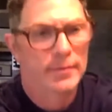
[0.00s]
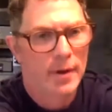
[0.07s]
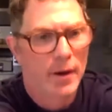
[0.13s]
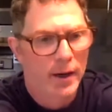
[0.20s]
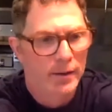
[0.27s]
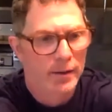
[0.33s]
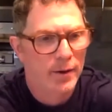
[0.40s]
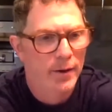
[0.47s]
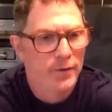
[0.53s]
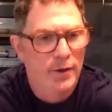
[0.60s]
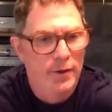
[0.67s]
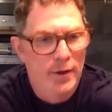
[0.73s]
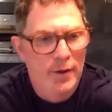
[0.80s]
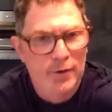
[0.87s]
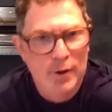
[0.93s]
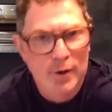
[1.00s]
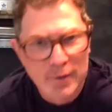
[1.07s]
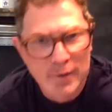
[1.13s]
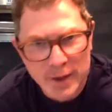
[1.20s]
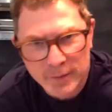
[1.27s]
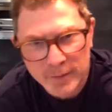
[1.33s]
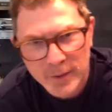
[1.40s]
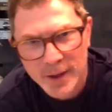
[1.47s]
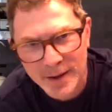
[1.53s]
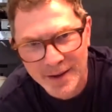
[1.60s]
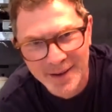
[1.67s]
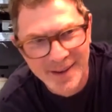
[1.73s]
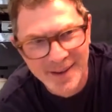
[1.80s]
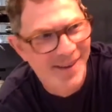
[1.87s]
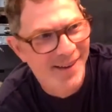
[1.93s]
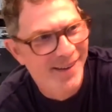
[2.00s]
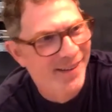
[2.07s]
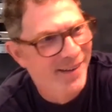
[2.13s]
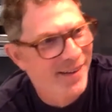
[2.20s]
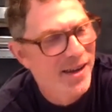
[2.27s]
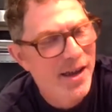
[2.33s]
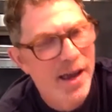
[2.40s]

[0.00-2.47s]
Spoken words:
All right, you have to go over there.